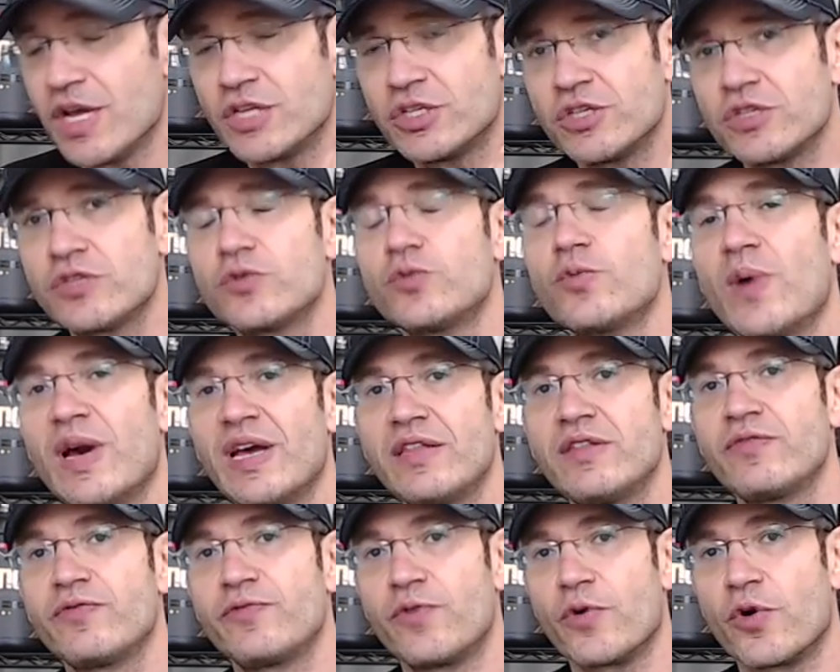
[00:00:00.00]
Just
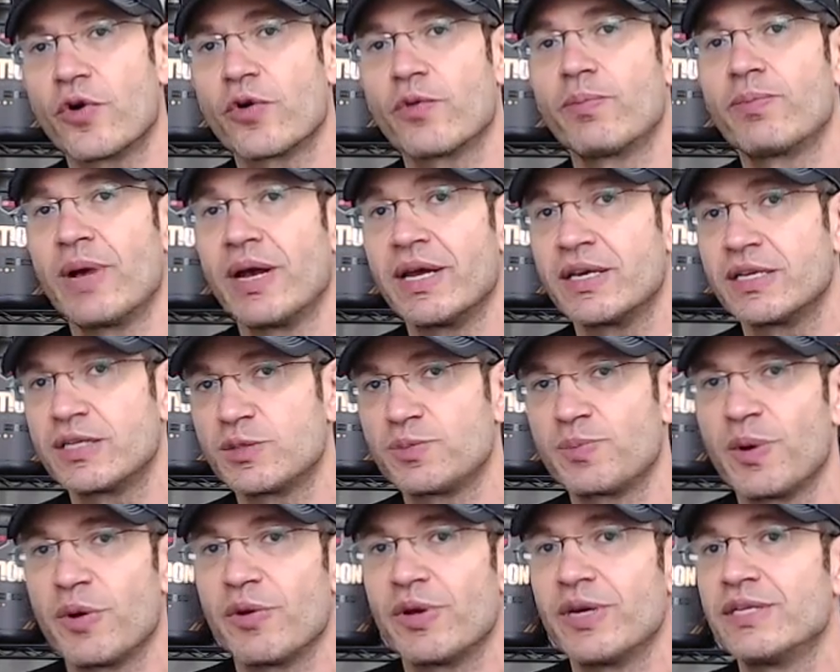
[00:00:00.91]
wait for my
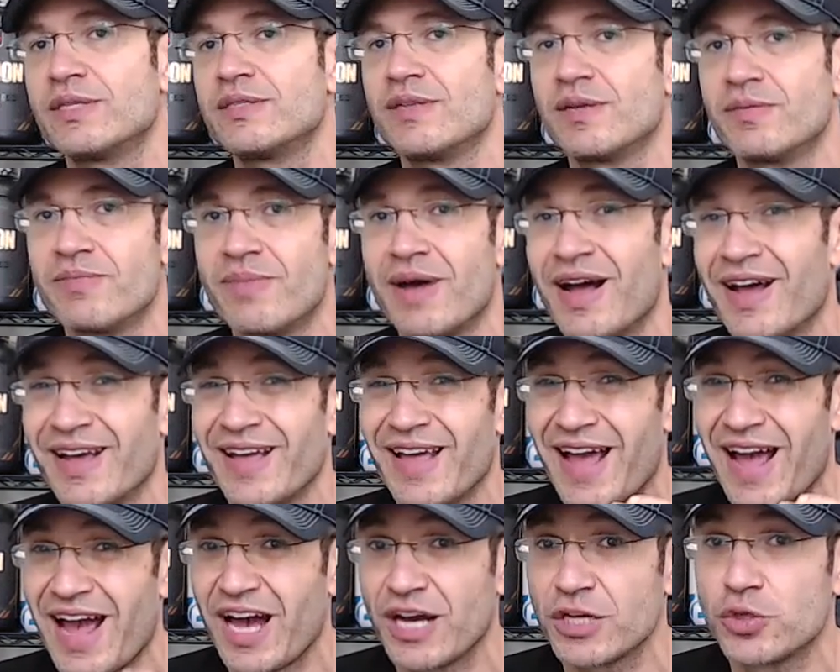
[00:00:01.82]
experience and my
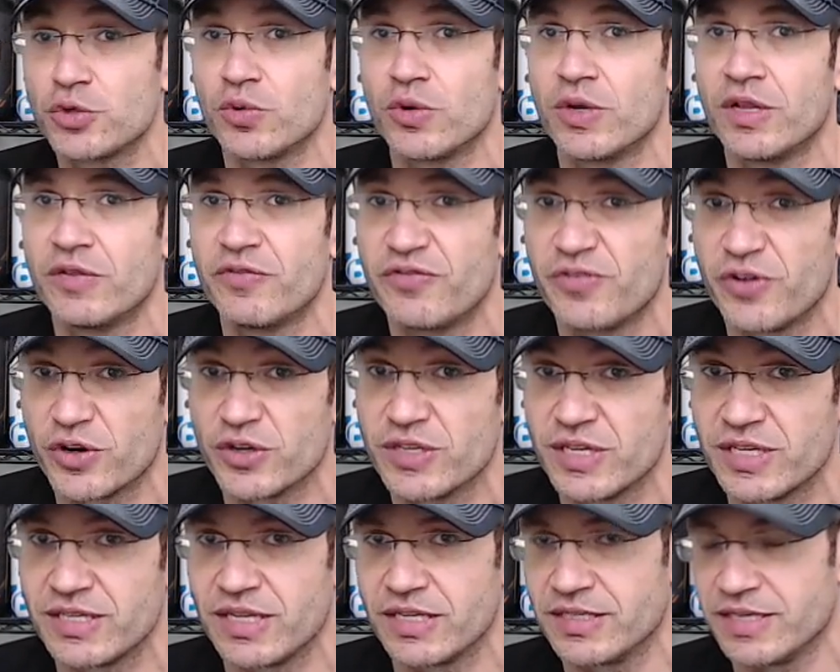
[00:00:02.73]
actual
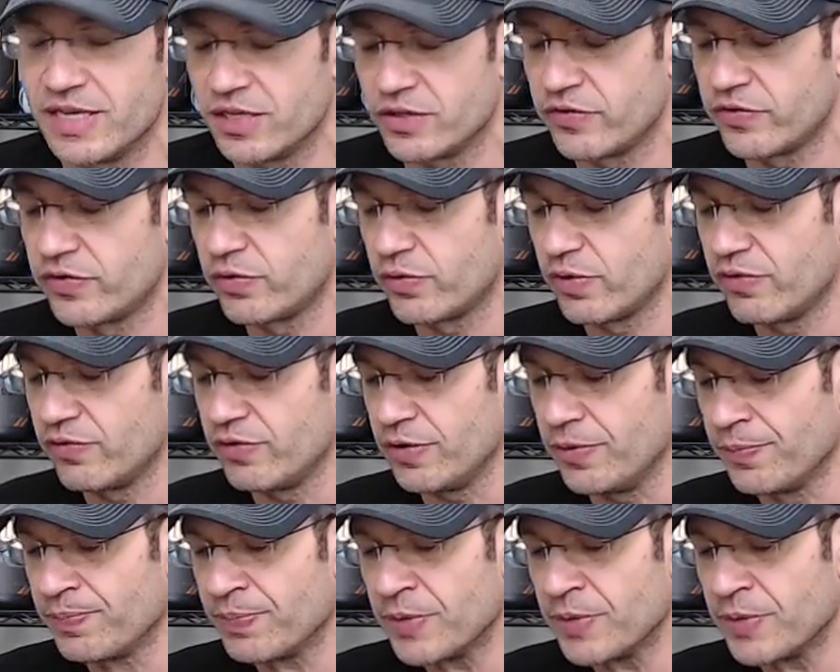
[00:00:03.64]
verdict at the end of the review.